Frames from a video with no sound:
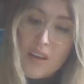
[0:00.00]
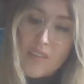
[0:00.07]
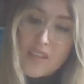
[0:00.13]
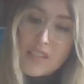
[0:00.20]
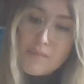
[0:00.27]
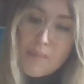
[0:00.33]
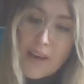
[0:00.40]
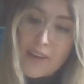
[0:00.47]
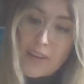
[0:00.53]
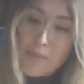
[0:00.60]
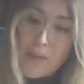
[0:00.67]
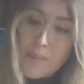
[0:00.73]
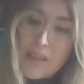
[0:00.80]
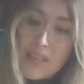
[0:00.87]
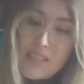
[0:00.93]
This matter
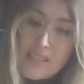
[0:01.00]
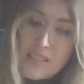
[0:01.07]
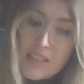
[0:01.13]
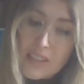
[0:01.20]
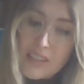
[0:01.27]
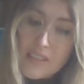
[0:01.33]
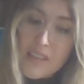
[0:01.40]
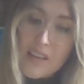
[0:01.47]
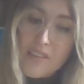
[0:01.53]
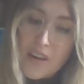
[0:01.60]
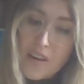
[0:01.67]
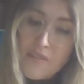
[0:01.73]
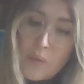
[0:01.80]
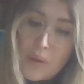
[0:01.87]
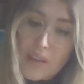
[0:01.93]
may be considered,
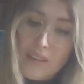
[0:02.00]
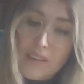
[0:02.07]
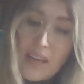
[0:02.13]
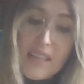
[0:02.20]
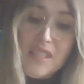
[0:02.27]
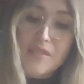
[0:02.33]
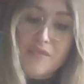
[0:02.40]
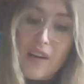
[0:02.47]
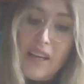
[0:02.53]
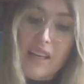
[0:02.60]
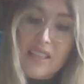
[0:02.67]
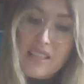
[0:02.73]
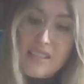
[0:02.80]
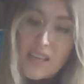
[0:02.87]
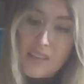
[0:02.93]
therefore, as
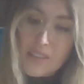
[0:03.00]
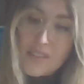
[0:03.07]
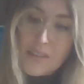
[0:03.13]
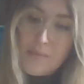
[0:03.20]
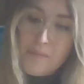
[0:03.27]
finally settled.